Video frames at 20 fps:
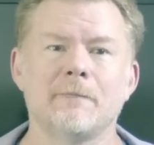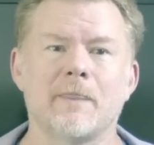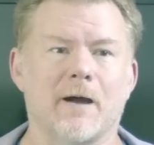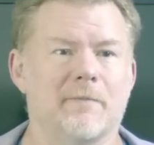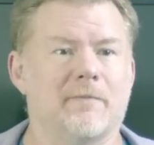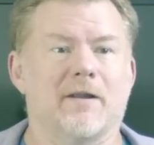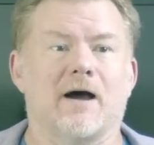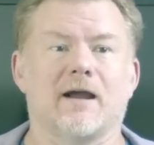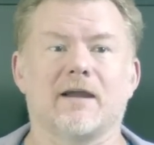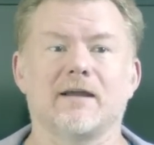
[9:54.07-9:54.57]

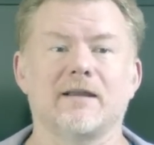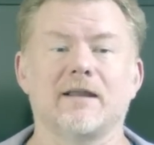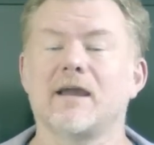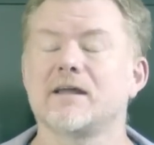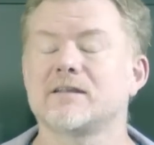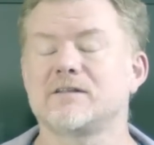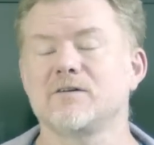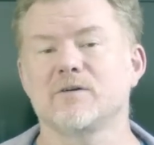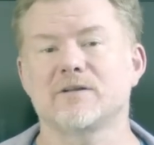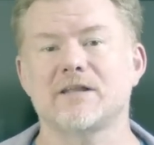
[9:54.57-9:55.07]
I'm not going to
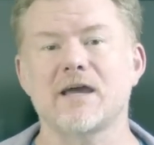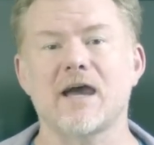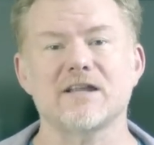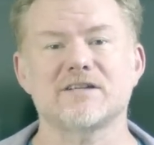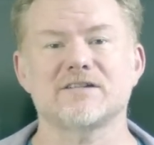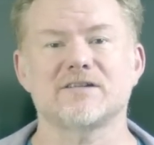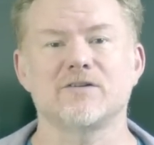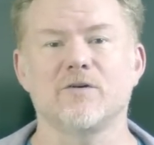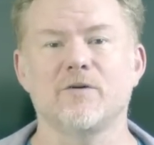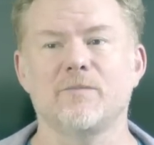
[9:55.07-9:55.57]
get too
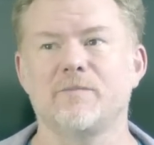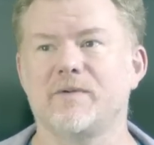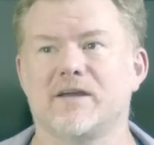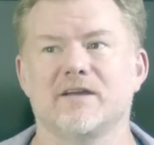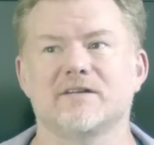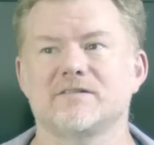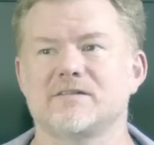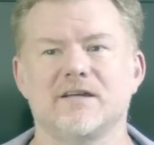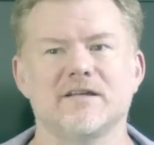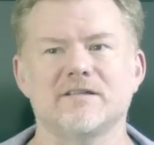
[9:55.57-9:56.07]
attached to it
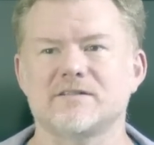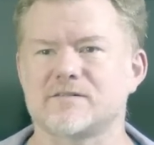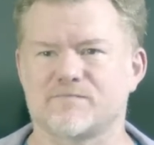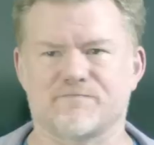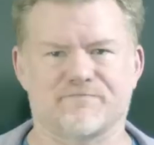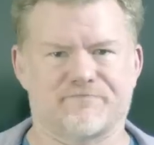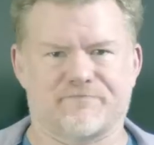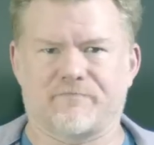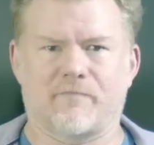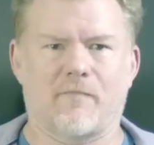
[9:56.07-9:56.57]
because it's
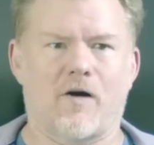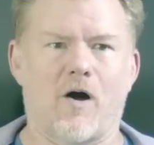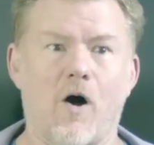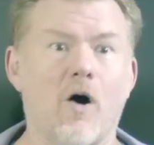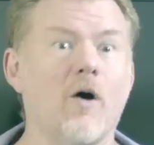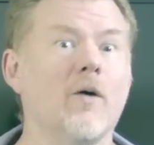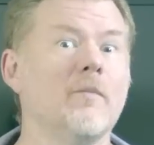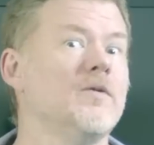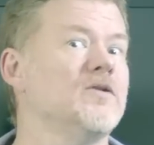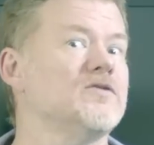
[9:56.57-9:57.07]

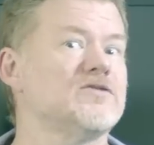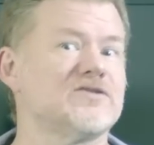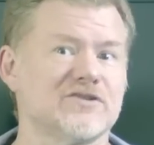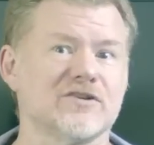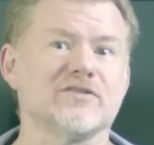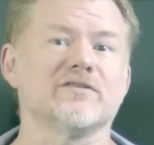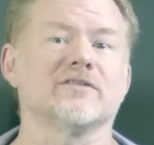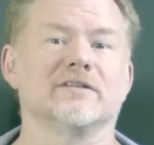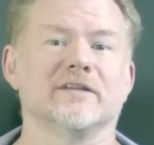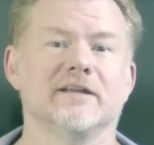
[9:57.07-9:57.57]
almost
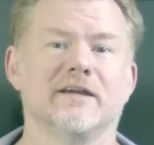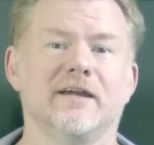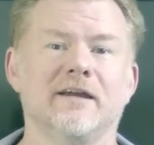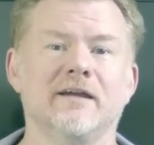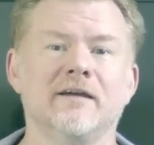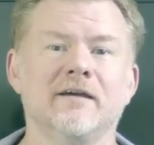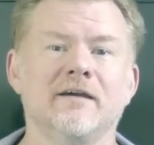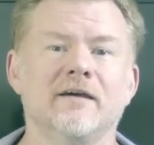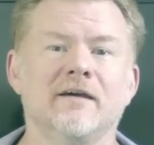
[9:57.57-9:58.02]
certainly